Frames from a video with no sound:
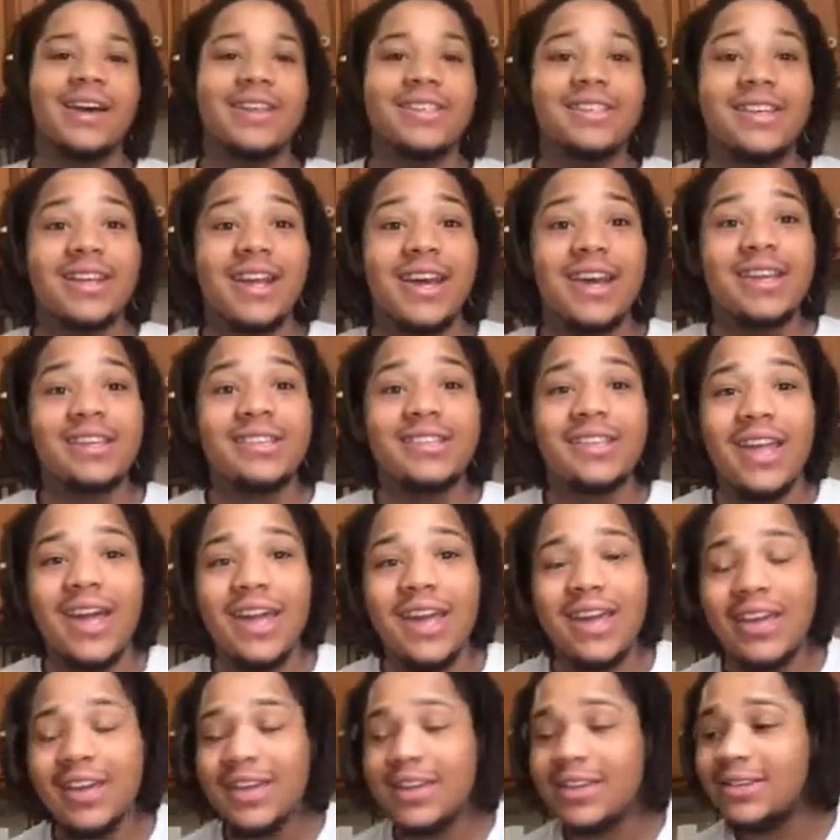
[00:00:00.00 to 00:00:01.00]
Today's
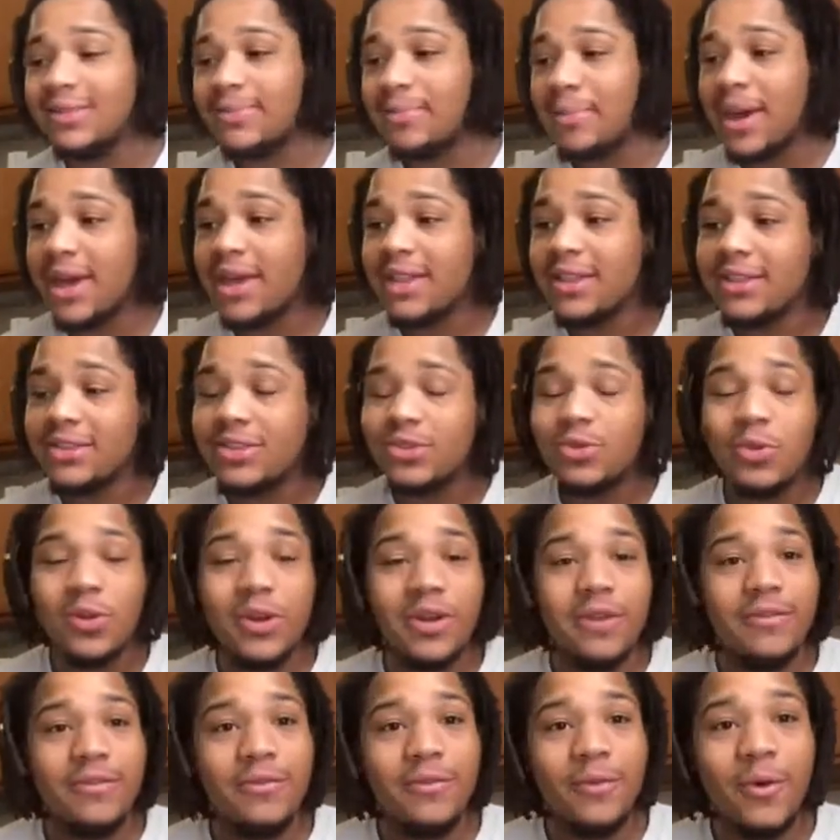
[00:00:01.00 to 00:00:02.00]
date is May the
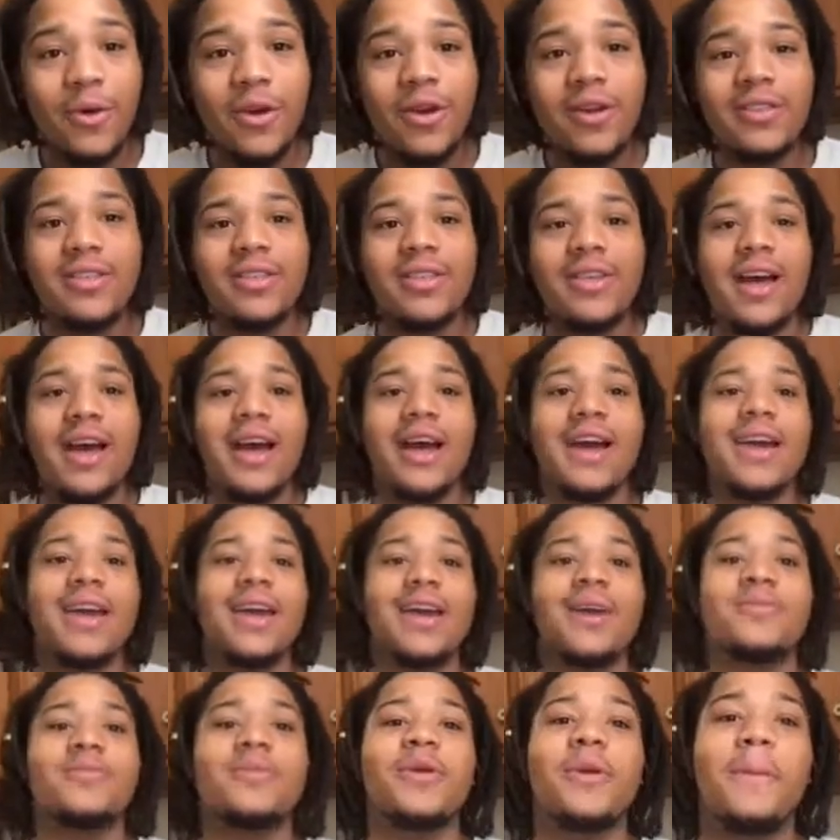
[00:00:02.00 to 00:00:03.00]
24th. I
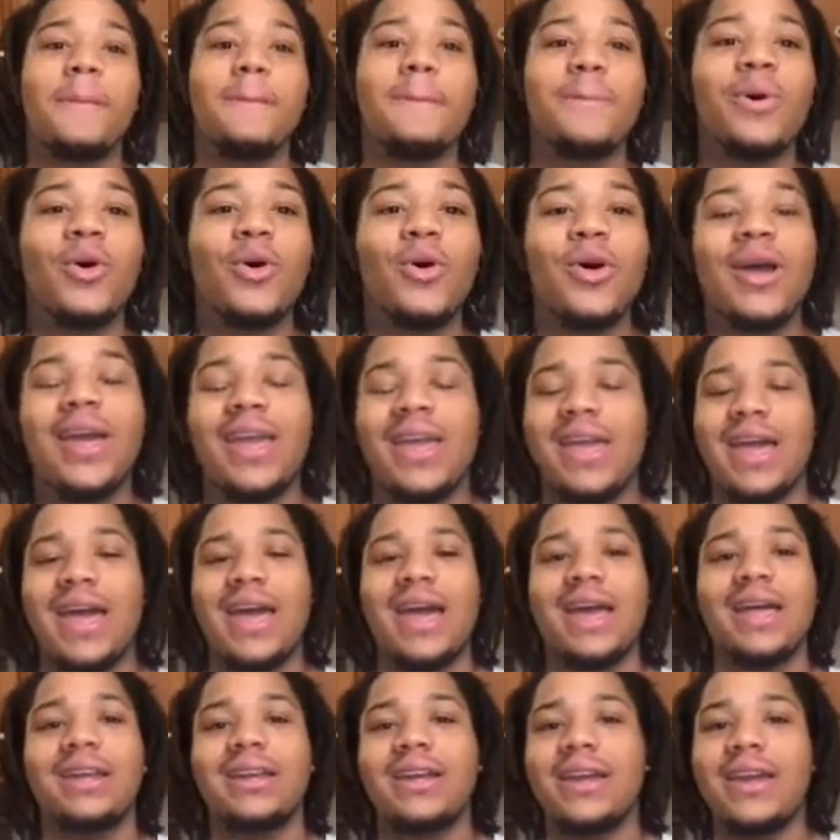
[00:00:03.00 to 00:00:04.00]
am your boy
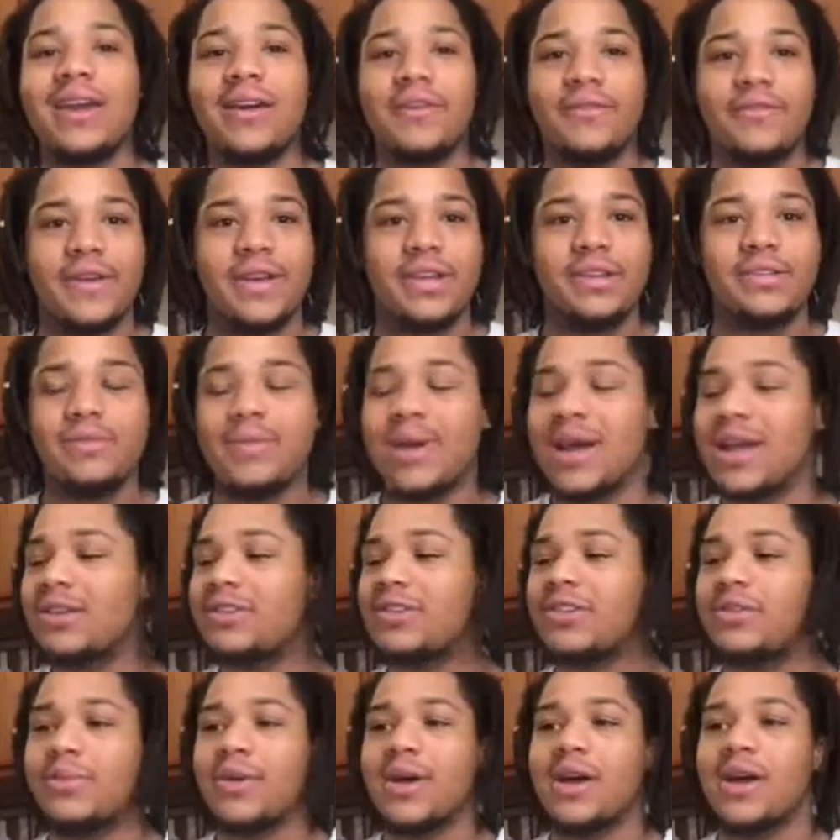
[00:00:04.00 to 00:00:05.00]
at
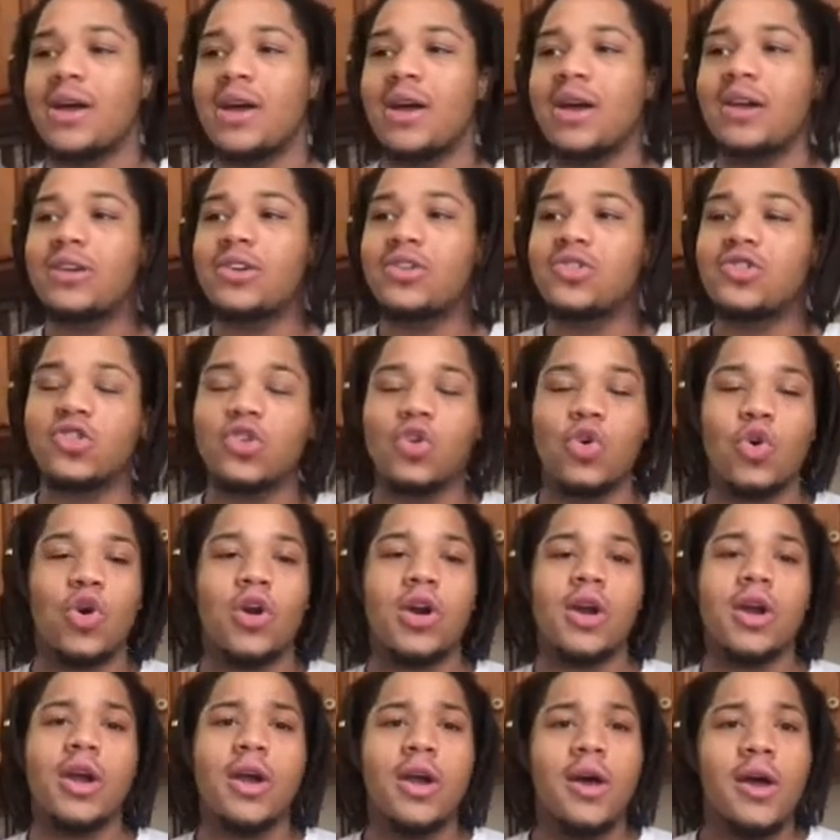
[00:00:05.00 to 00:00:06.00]
DFSMasterMind
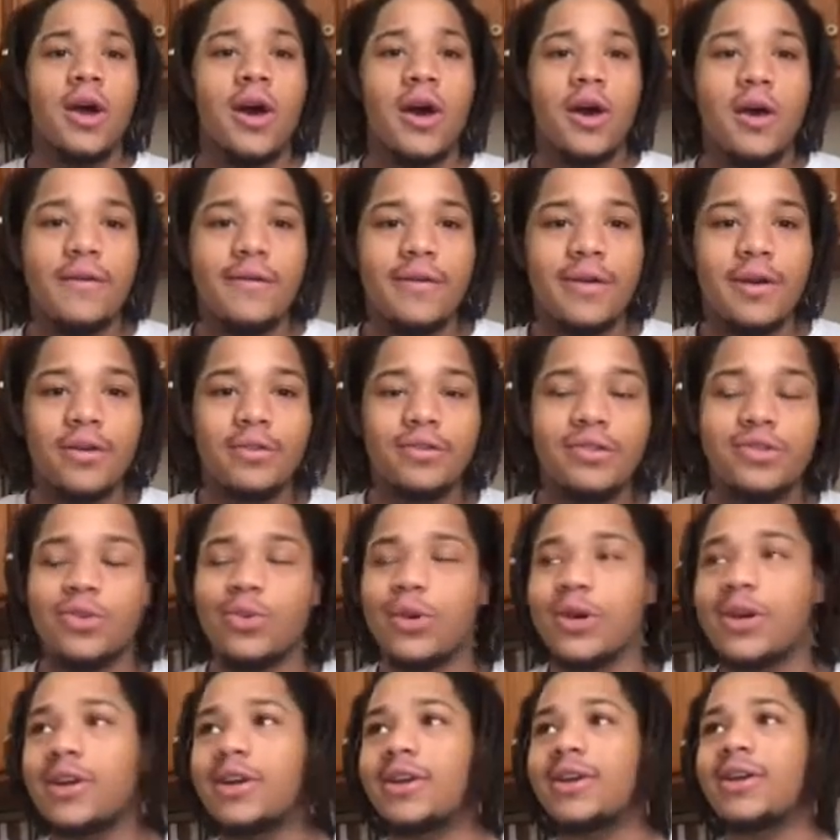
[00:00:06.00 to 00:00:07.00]
underscore over on
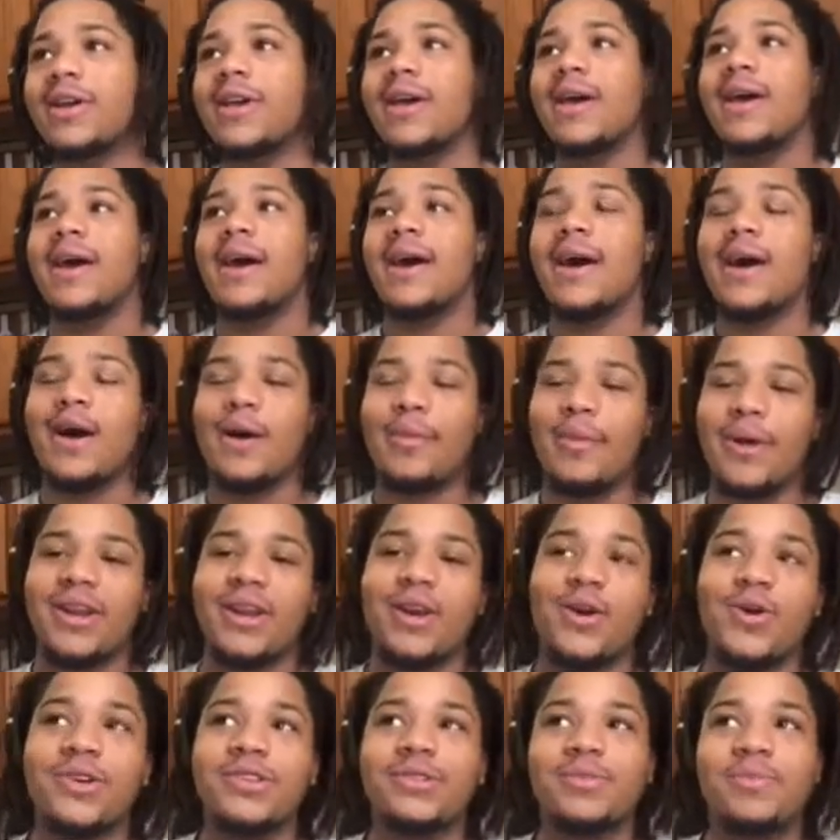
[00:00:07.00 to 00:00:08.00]
Twitter. I
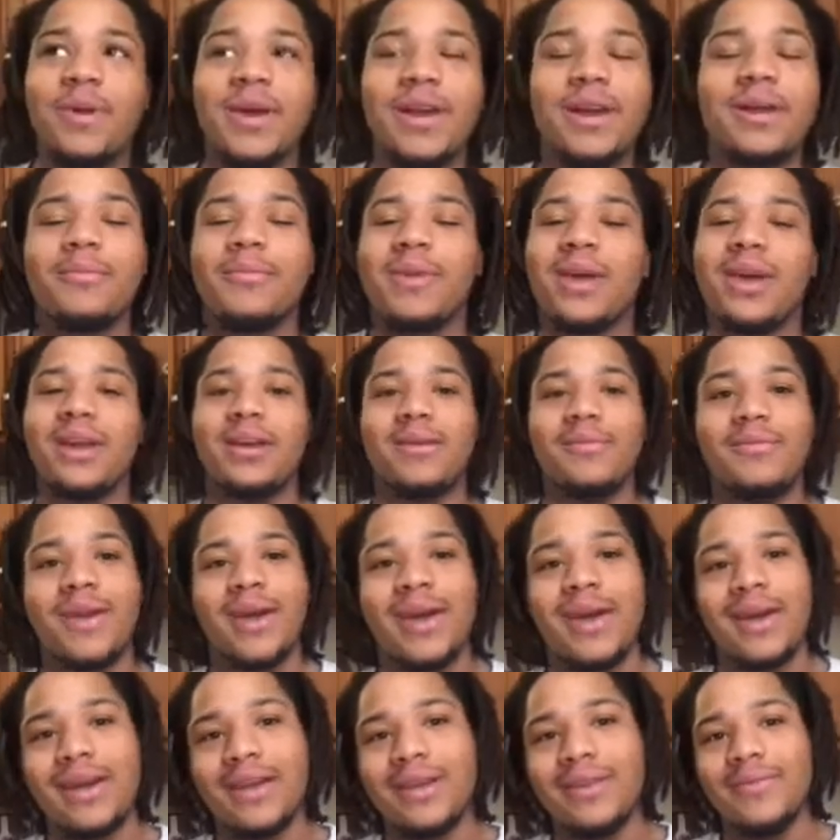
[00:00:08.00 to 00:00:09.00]
know it's been a minute,
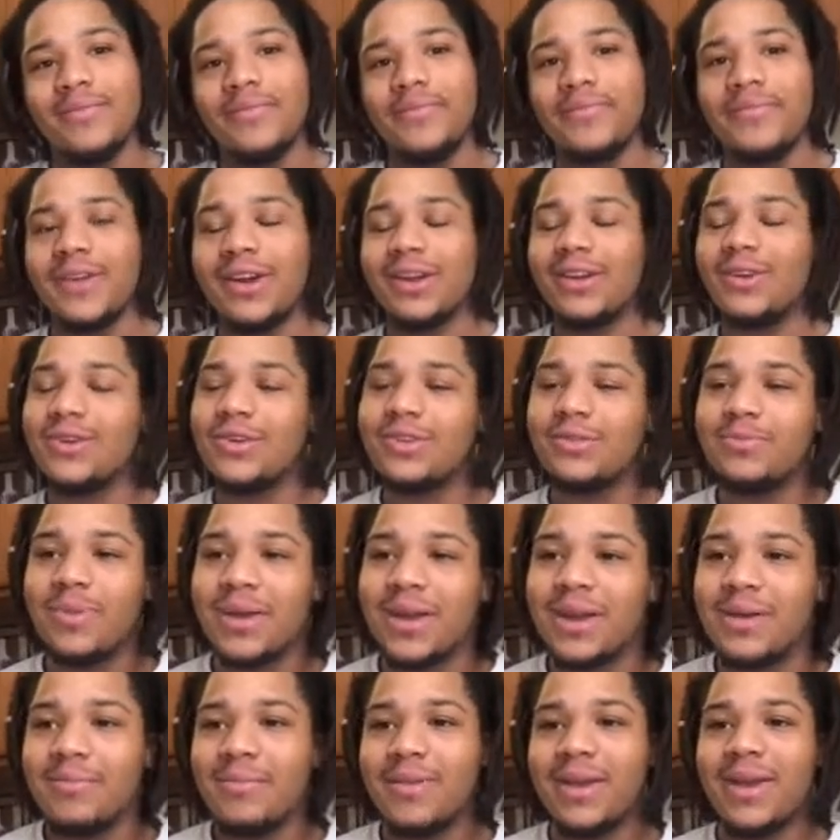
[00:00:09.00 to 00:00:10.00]
man. I know it's
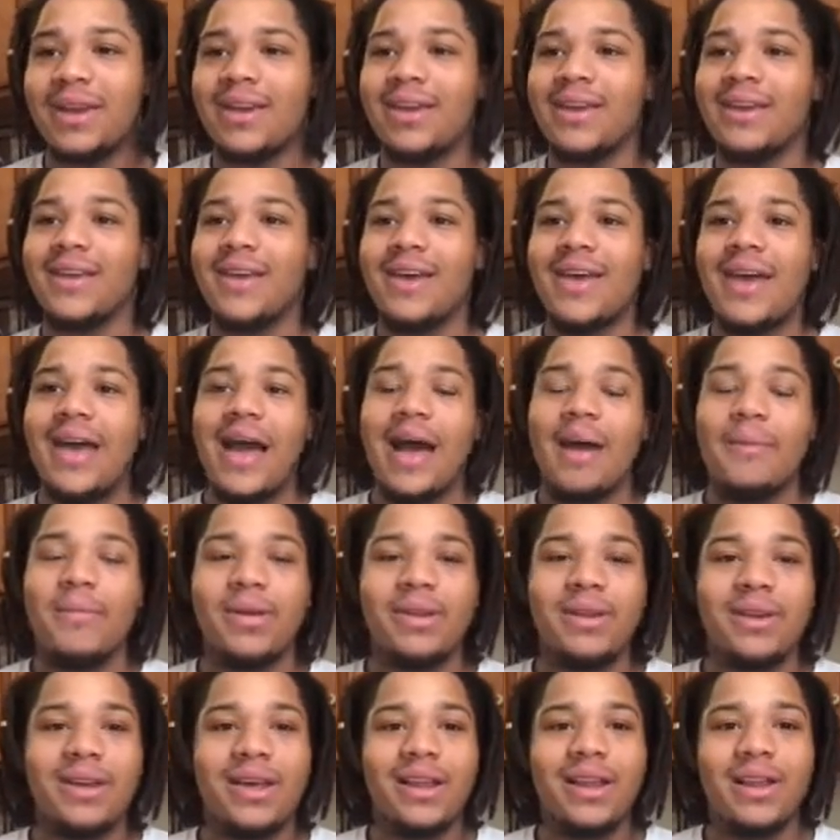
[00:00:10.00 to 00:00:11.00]
been a minute. I've
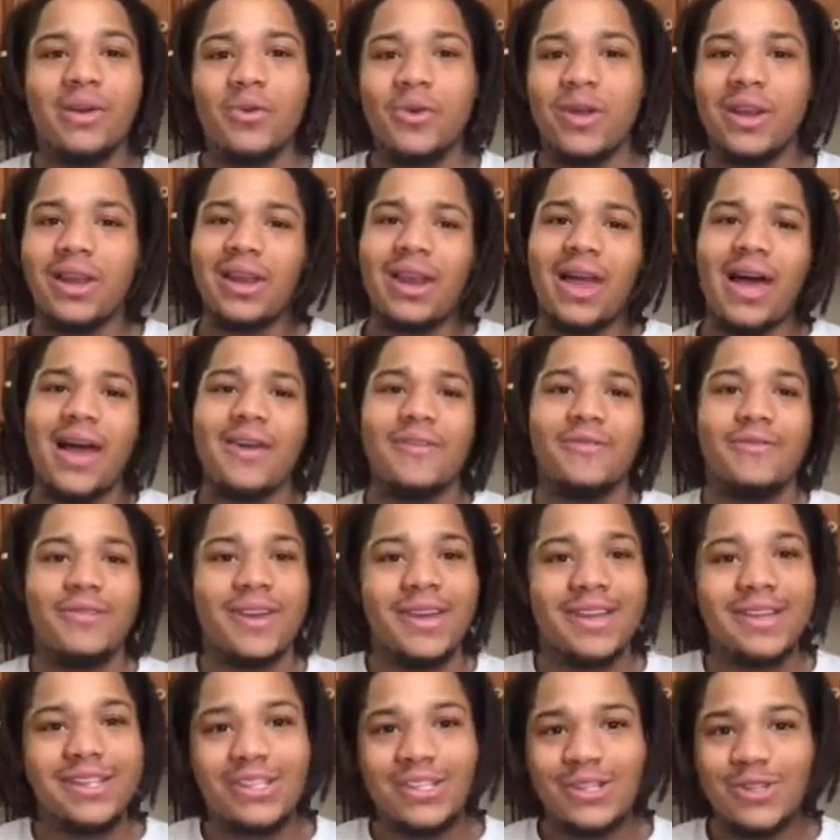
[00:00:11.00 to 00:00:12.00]
been dealing with life
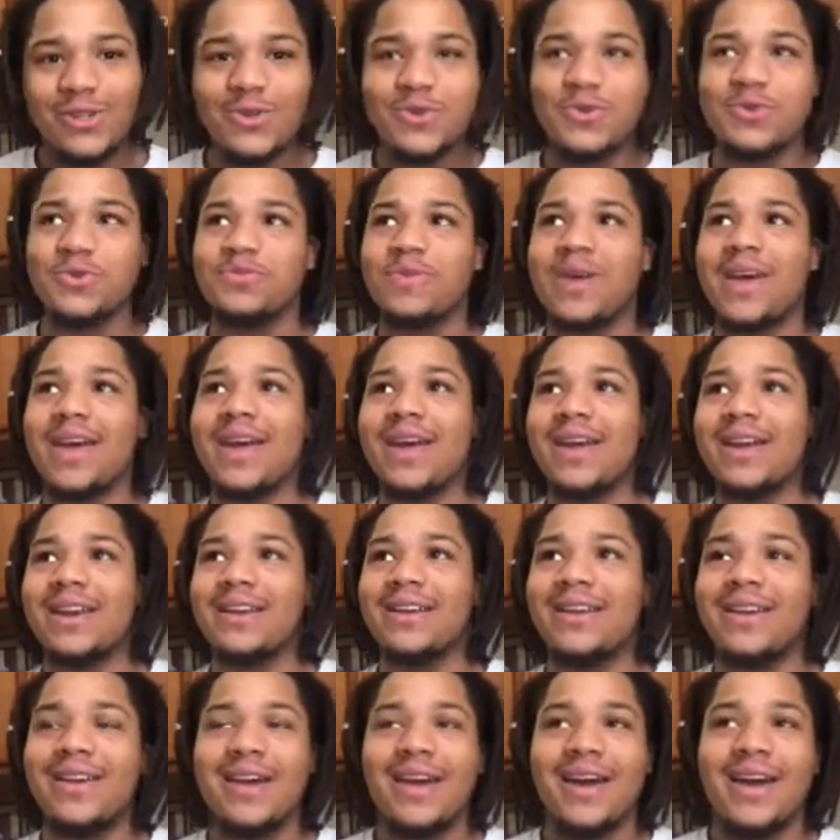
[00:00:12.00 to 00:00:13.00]
issues, man.